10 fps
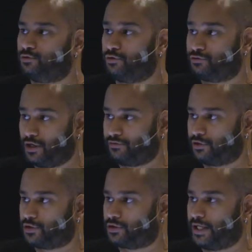Ruth
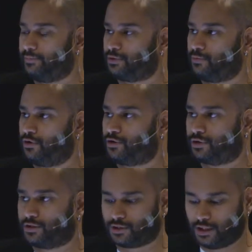Dreyfus came to
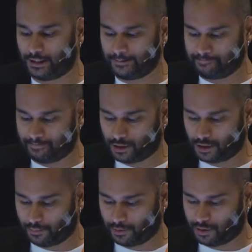Mauritius a
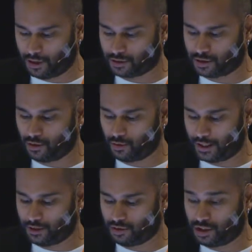couple of years ago,
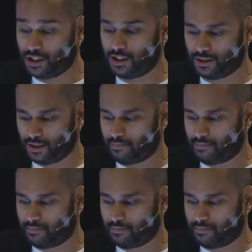and she